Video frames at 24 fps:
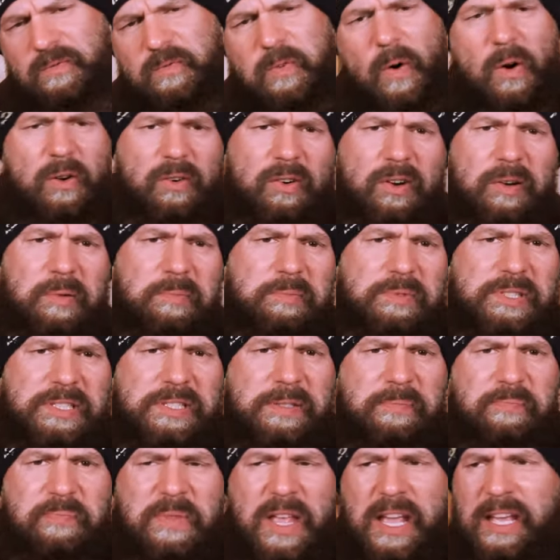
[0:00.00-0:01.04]
forums,
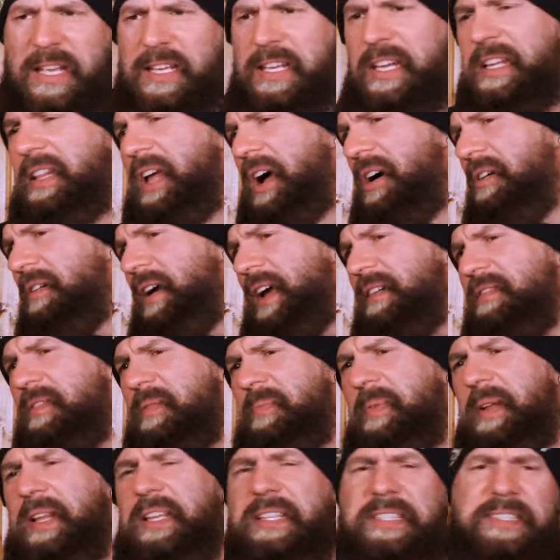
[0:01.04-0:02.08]
you know,
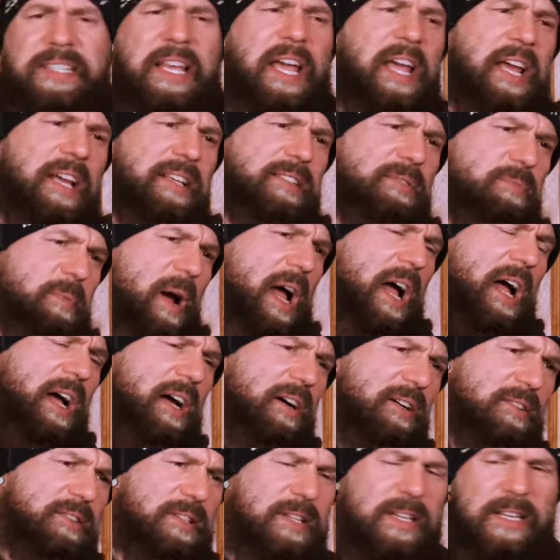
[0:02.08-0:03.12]
everybody says,
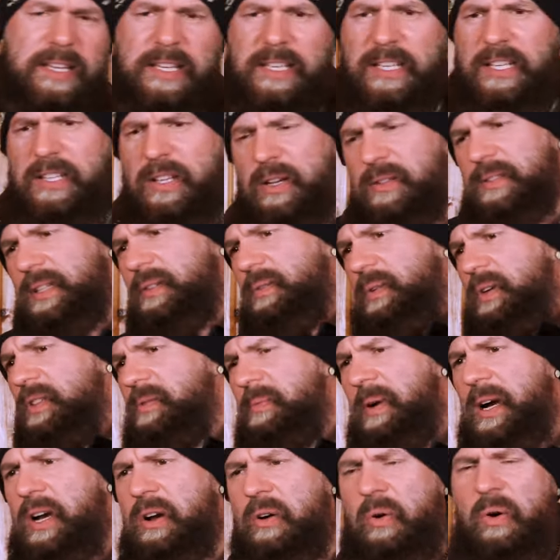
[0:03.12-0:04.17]
wow, you know, the Real
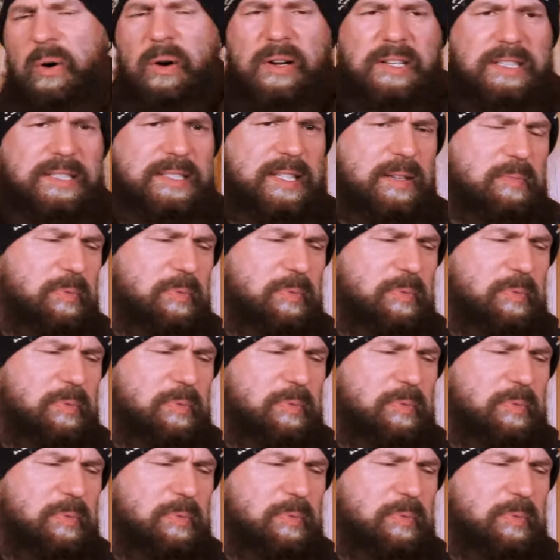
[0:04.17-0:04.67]
McCoy is the